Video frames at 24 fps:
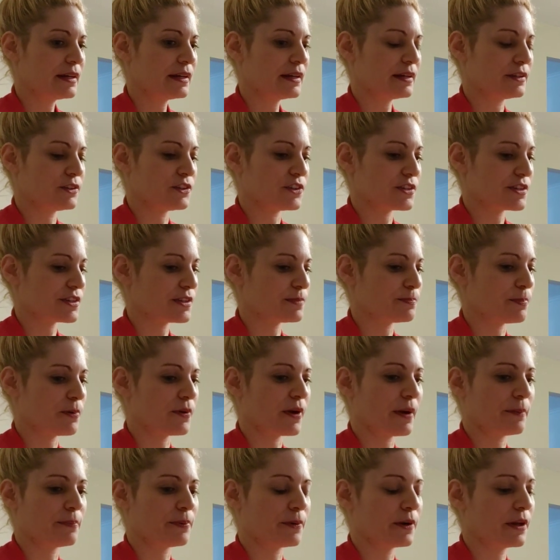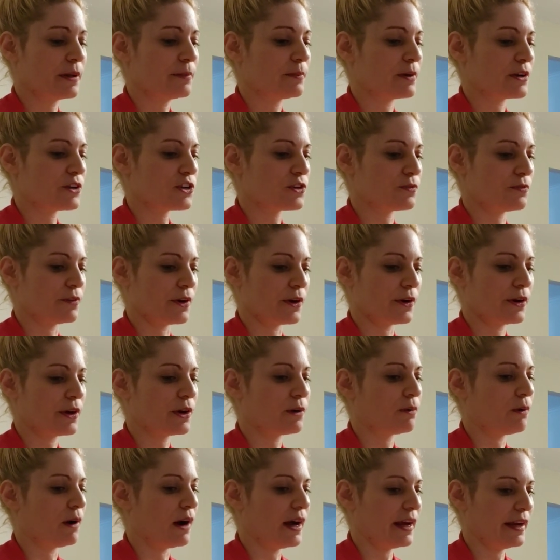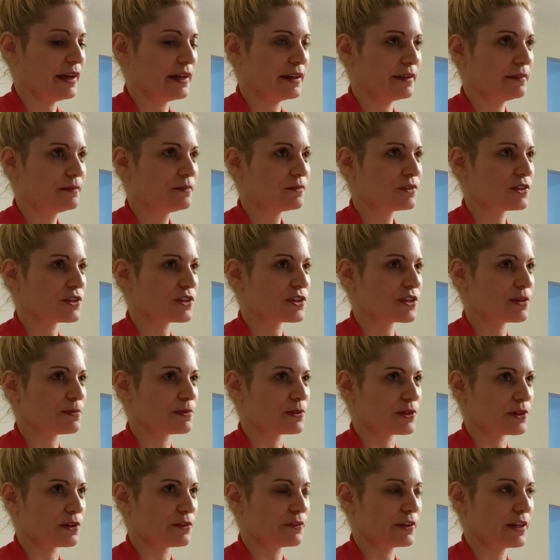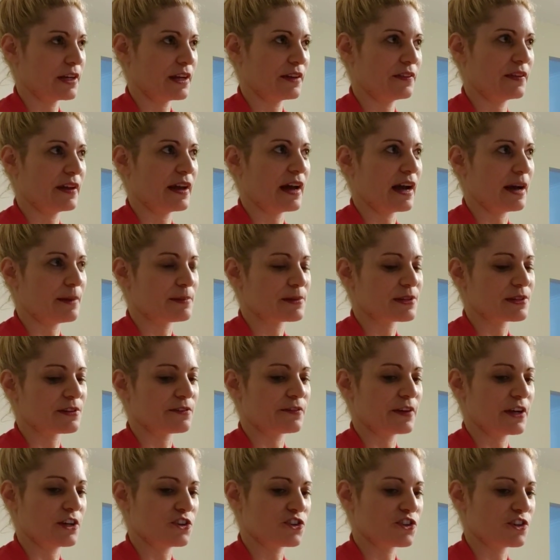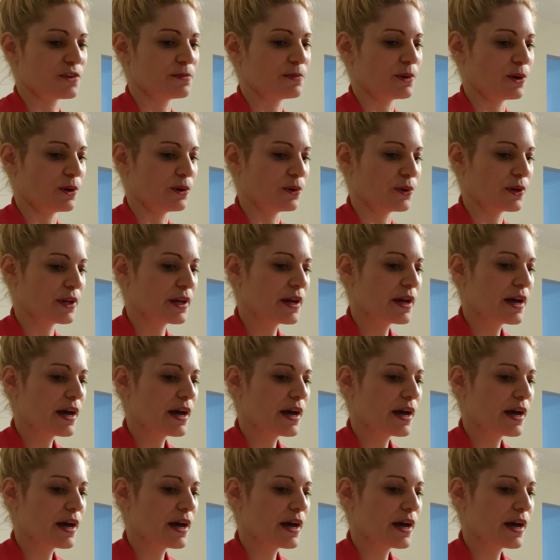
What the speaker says: It just pretty much very quiet, just observing in the observation mode.